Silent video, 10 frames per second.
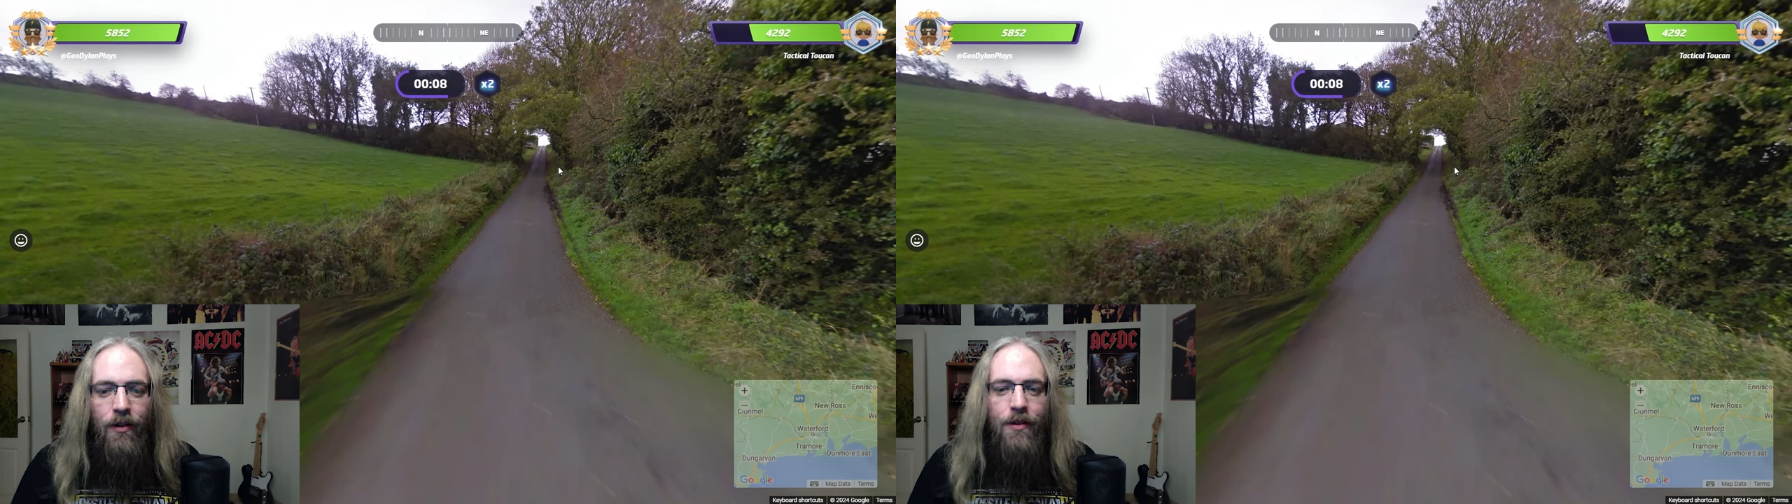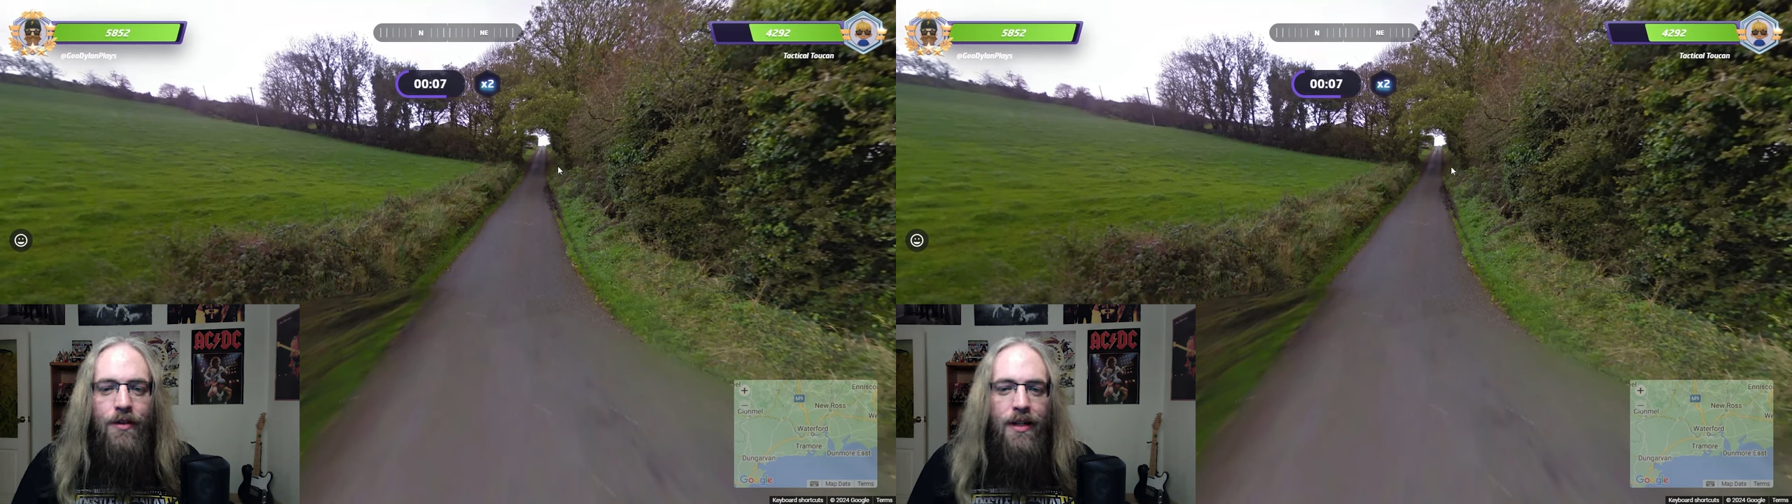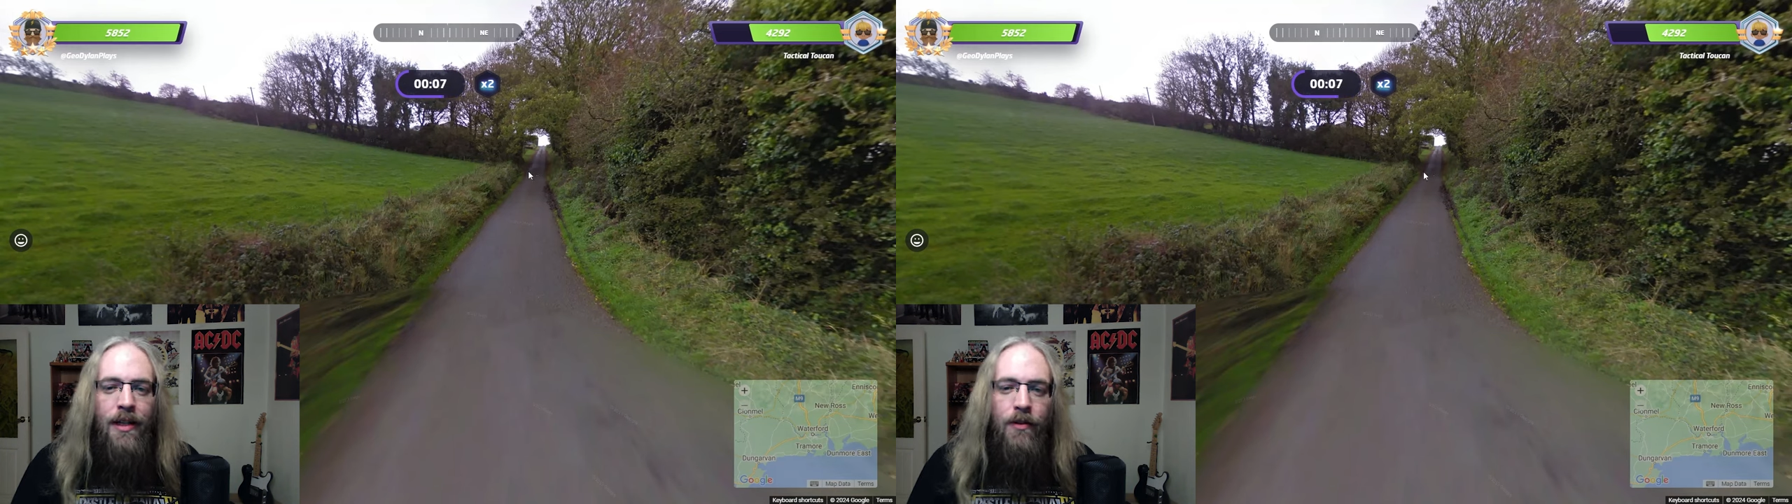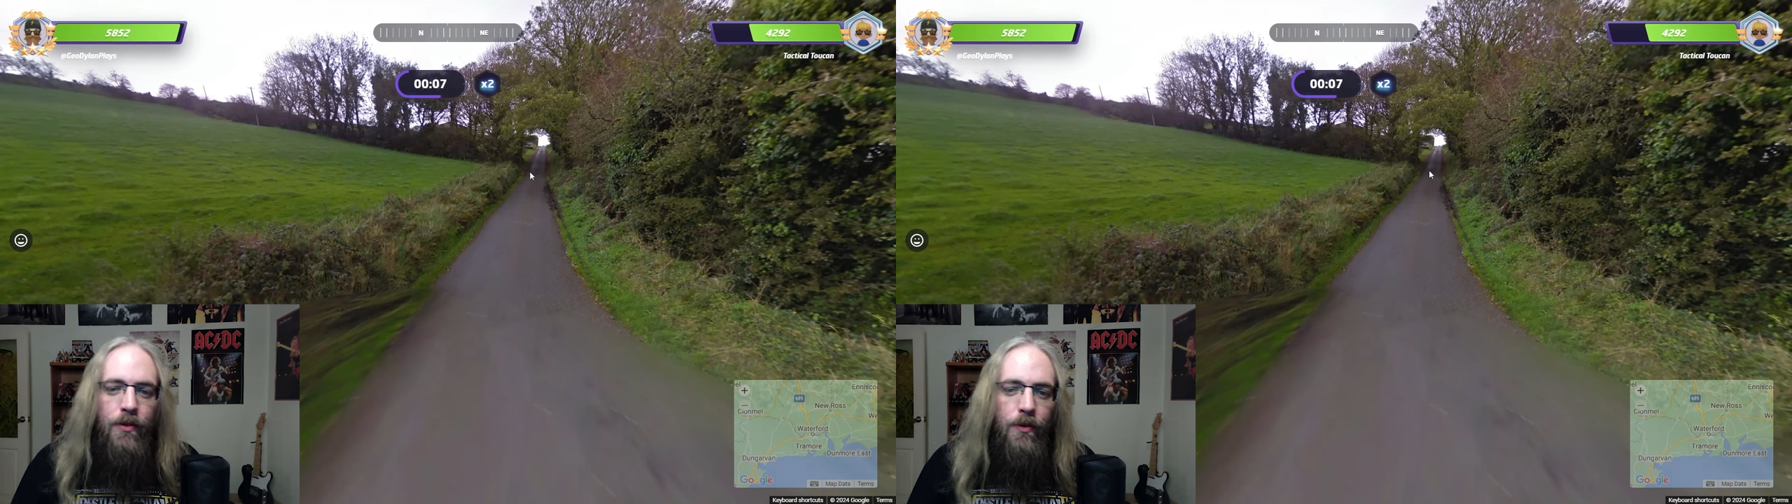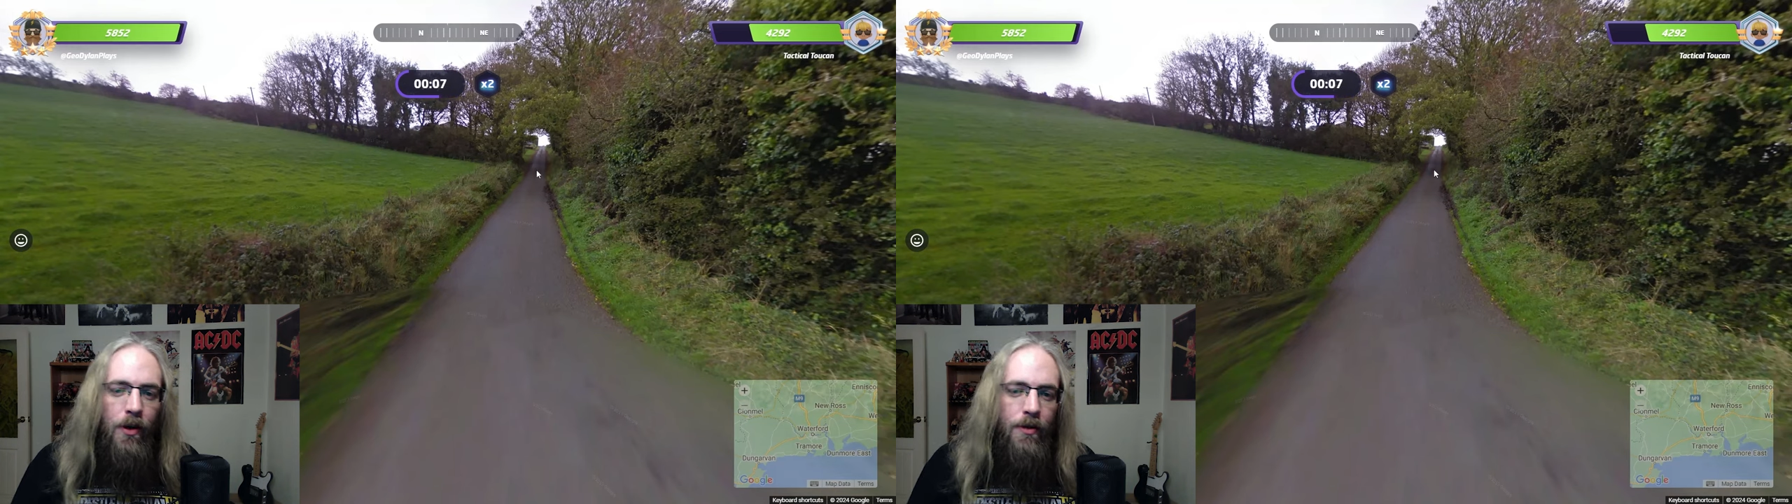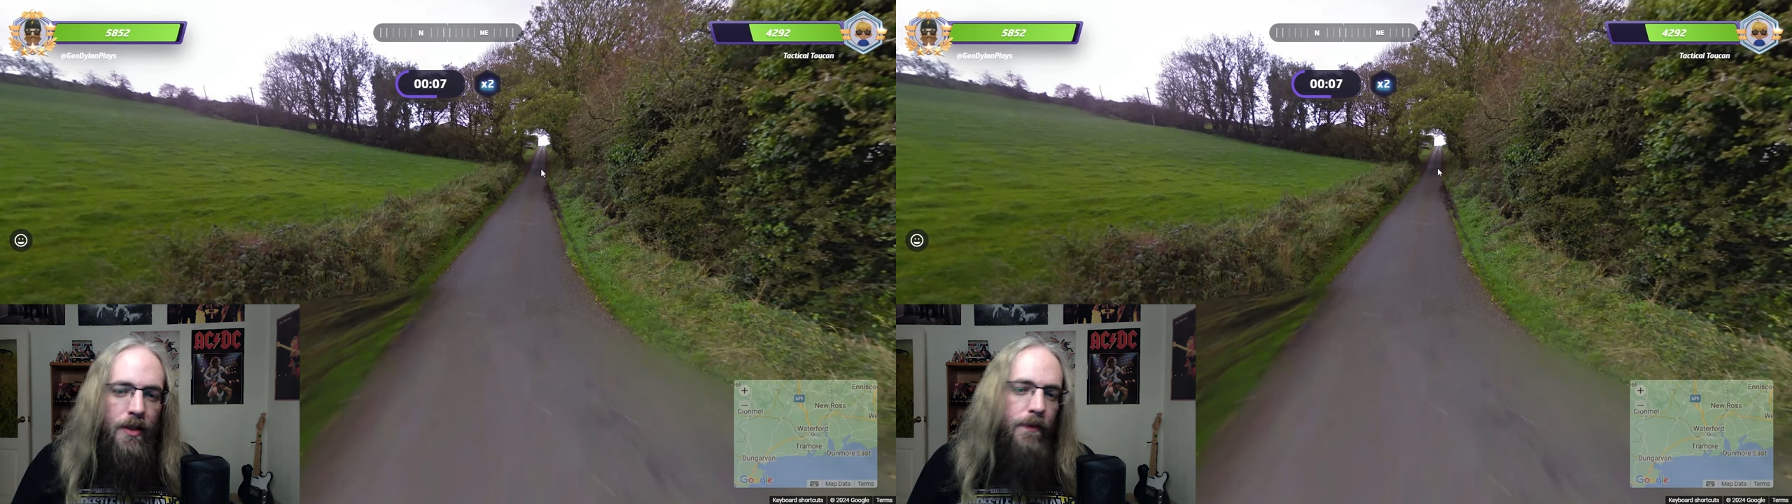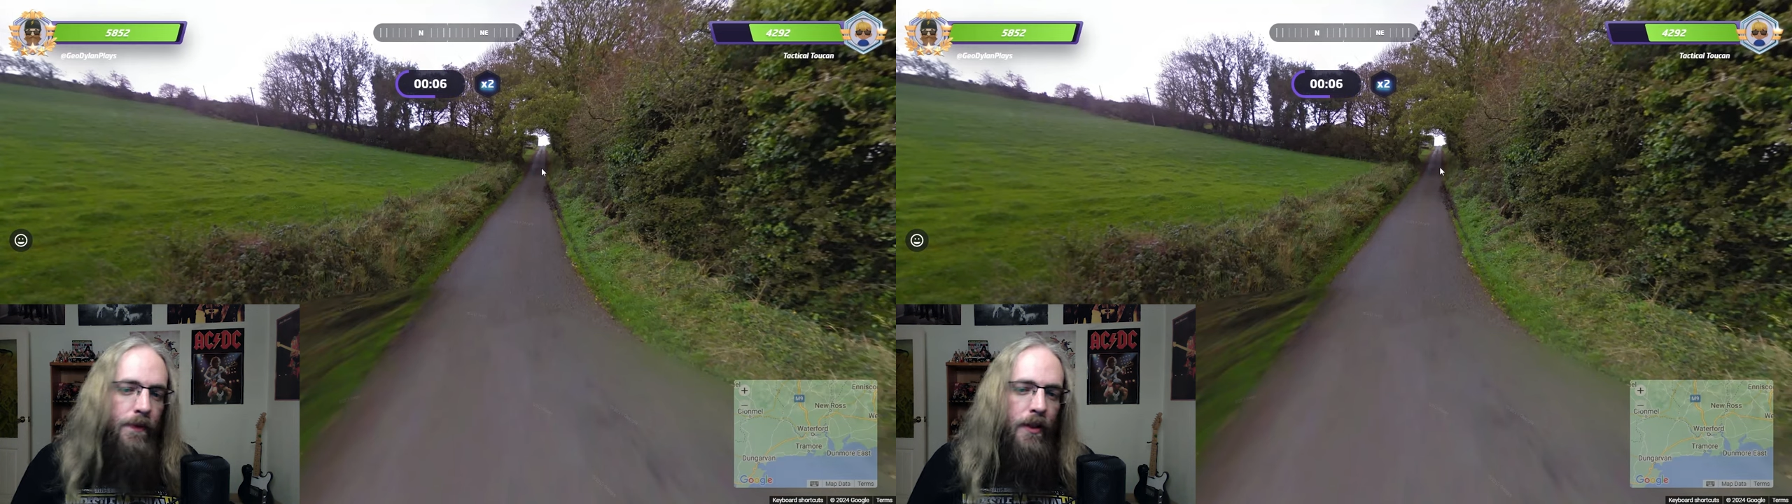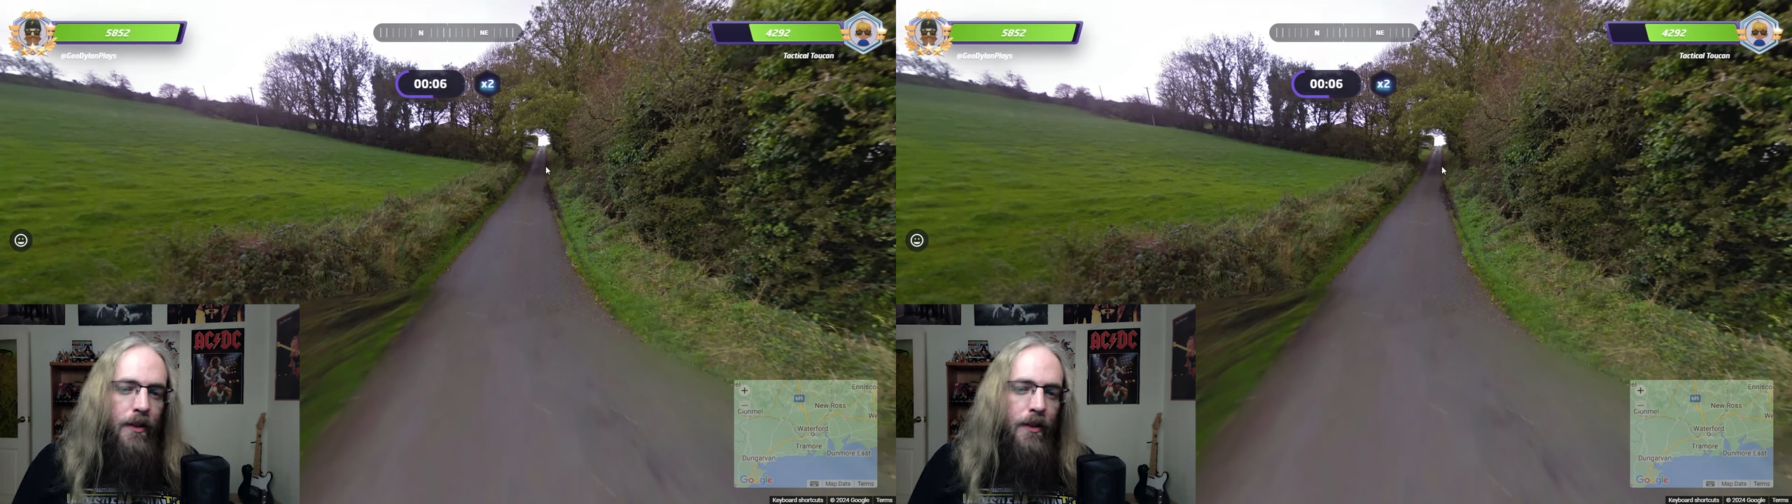understand how two cars can fit